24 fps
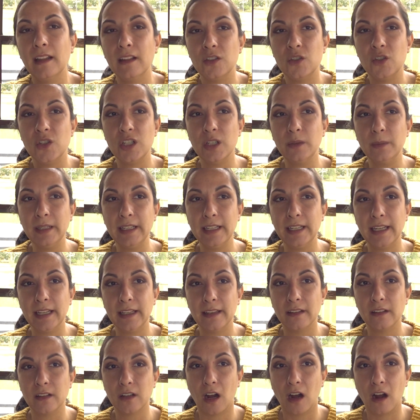Doing
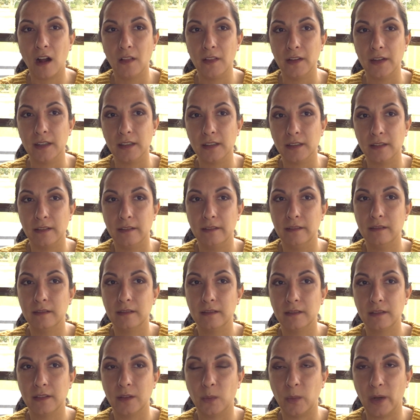the collar
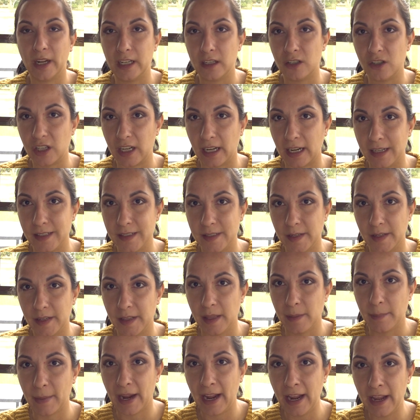the way she has it in
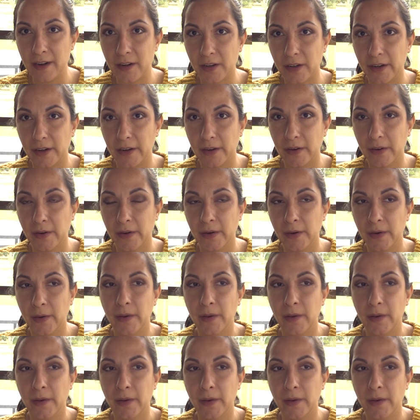the pattern,